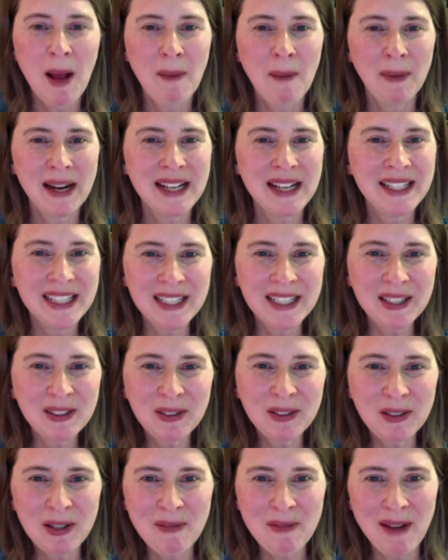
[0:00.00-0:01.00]
But I didn't
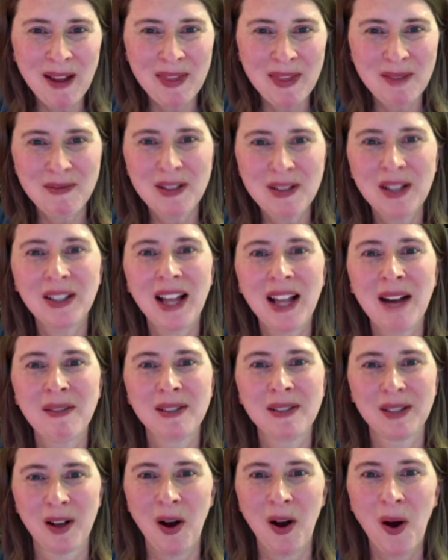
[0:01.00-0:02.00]
learn about them till I
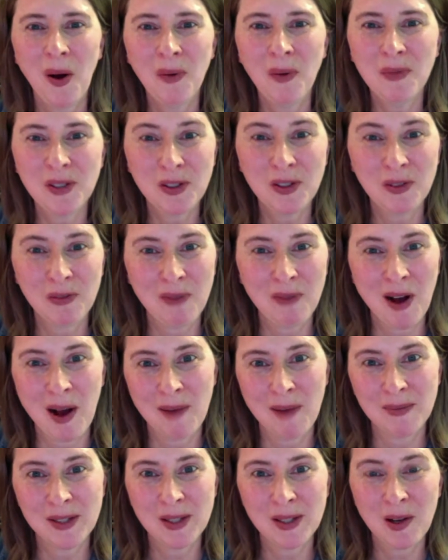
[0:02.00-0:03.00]
was a homeschool mom.
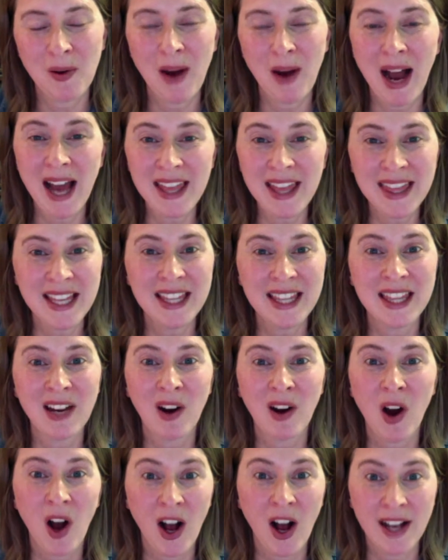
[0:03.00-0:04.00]
So I think
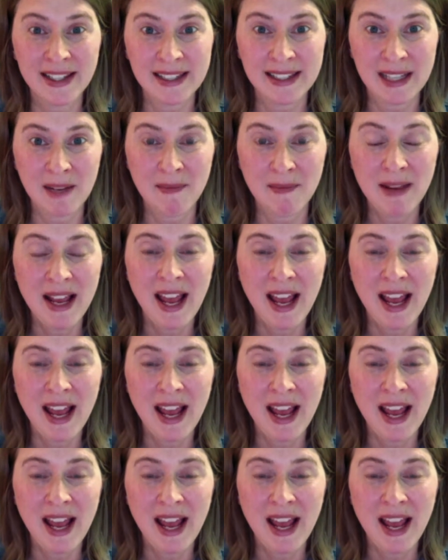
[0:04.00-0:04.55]
they're awesome.